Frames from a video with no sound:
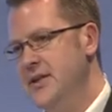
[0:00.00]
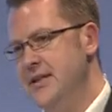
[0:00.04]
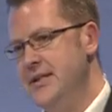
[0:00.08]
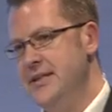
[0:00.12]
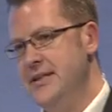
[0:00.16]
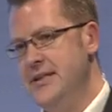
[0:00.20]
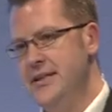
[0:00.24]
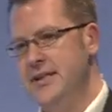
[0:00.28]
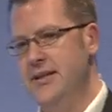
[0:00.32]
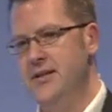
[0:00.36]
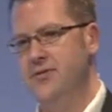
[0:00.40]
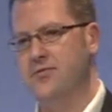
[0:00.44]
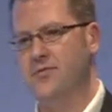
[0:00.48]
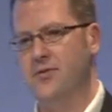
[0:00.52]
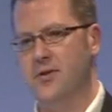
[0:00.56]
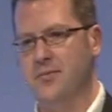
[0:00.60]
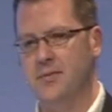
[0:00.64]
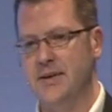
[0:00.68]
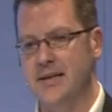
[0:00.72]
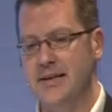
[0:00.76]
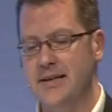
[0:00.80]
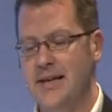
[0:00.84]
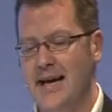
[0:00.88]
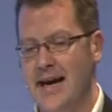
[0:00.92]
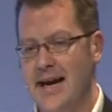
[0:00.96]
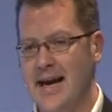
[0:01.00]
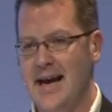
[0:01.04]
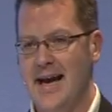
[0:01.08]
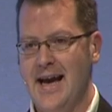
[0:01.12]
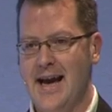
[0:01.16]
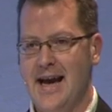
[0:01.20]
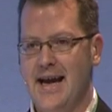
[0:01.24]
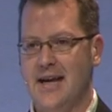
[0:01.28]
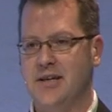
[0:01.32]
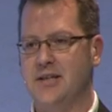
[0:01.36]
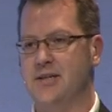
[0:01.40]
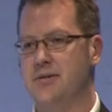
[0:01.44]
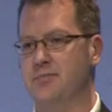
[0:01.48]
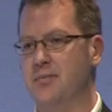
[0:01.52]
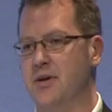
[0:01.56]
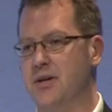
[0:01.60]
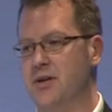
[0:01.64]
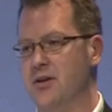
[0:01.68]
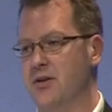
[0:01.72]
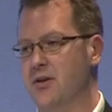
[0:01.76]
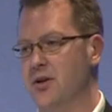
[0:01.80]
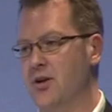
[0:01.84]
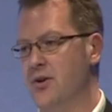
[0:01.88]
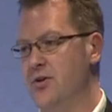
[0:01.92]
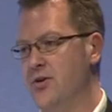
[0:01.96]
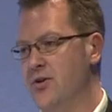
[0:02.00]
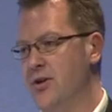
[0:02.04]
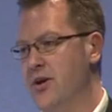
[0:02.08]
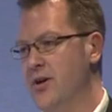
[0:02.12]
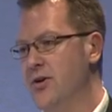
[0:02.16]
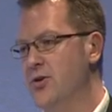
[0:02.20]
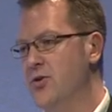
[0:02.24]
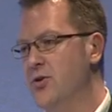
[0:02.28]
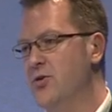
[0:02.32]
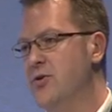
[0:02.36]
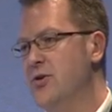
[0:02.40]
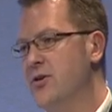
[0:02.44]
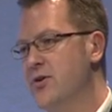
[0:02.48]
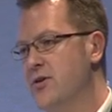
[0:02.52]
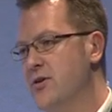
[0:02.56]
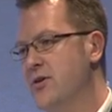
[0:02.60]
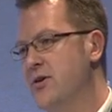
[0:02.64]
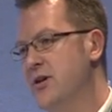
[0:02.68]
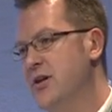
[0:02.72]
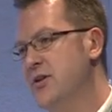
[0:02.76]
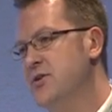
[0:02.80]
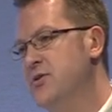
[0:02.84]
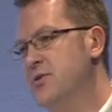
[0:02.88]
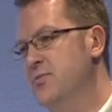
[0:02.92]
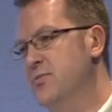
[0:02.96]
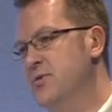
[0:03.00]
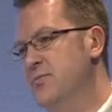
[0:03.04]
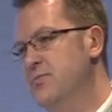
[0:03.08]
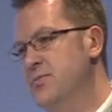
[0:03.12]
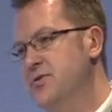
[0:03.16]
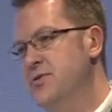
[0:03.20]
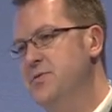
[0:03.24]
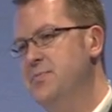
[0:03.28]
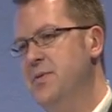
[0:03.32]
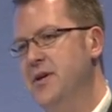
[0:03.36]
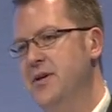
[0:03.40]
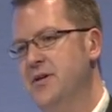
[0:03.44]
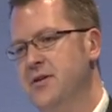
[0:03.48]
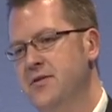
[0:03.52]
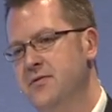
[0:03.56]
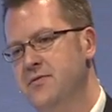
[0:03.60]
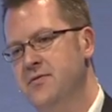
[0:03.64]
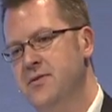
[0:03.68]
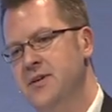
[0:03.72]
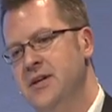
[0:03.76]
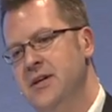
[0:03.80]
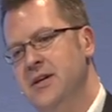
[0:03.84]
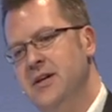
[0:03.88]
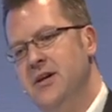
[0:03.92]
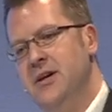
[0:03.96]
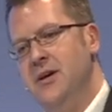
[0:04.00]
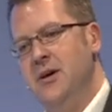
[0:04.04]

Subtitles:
And indeed, from an anti-money laundering and know your customer perspective,